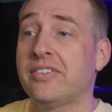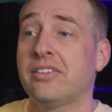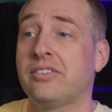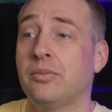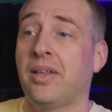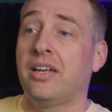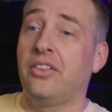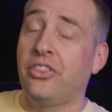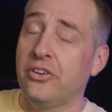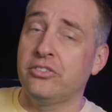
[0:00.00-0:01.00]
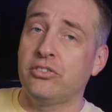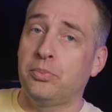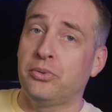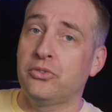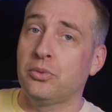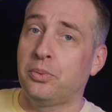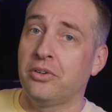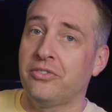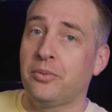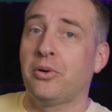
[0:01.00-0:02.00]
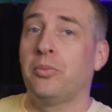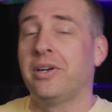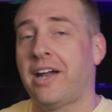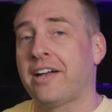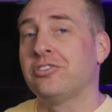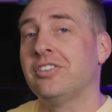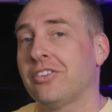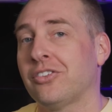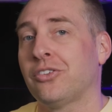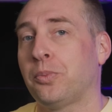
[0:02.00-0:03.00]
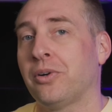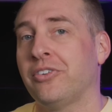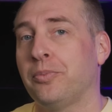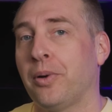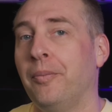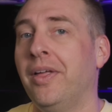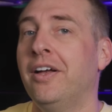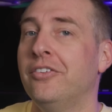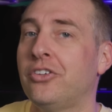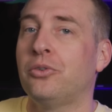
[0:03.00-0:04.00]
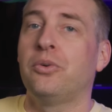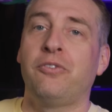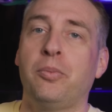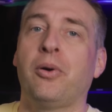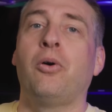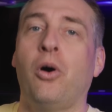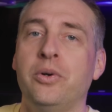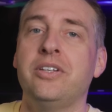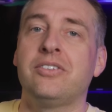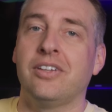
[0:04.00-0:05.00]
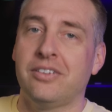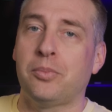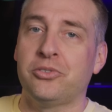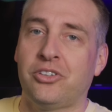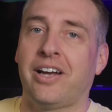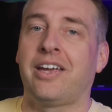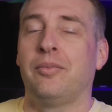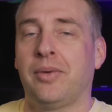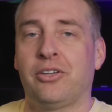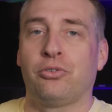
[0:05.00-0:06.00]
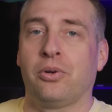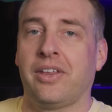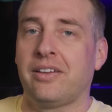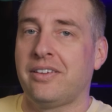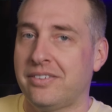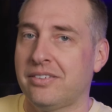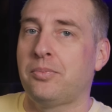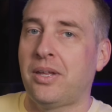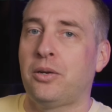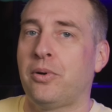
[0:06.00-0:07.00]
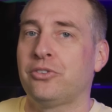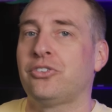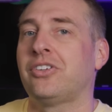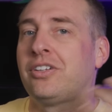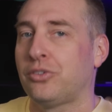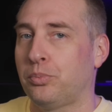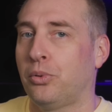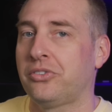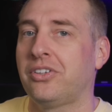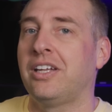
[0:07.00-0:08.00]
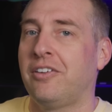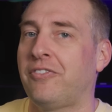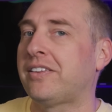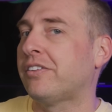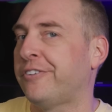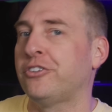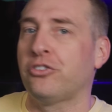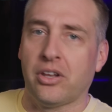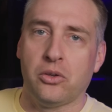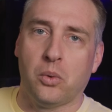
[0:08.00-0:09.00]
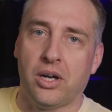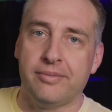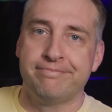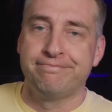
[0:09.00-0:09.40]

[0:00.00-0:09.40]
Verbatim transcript: have a system that in theory should support vPro, but it actually doesn't support vPro. So with vPro, always double check and make sure that the system that you're purchasing supports it if that's a feature that you want.